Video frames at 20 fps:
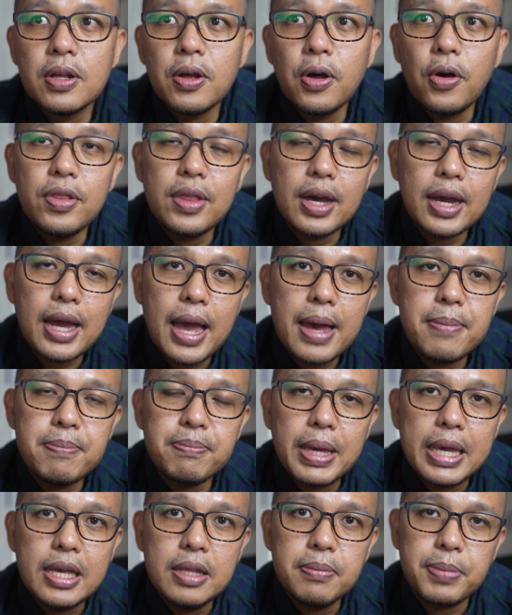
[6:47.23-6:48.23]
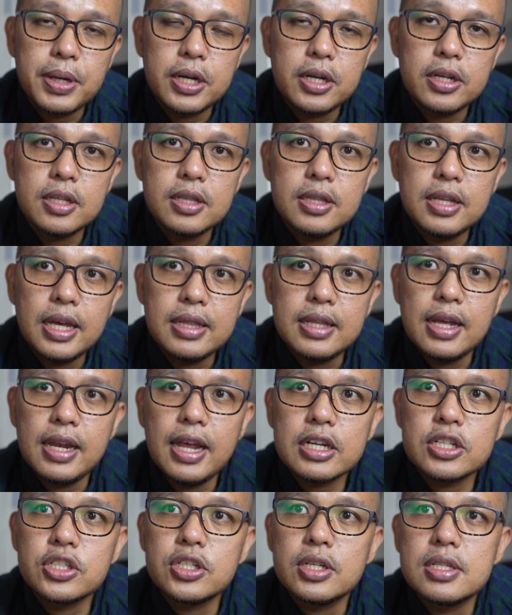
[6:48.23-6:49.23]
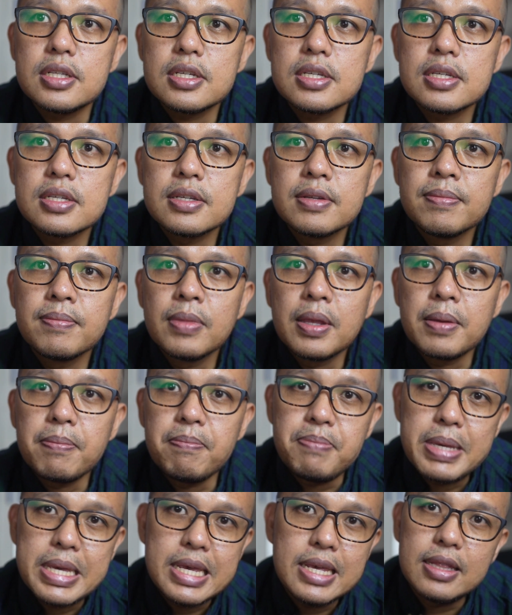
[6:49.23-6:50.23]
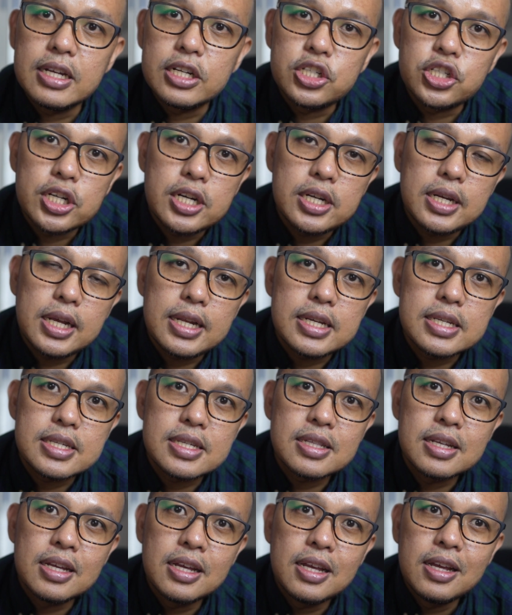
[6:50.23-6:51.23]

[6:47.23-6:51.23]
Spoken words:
on the campaign period and elections. Be the journalist.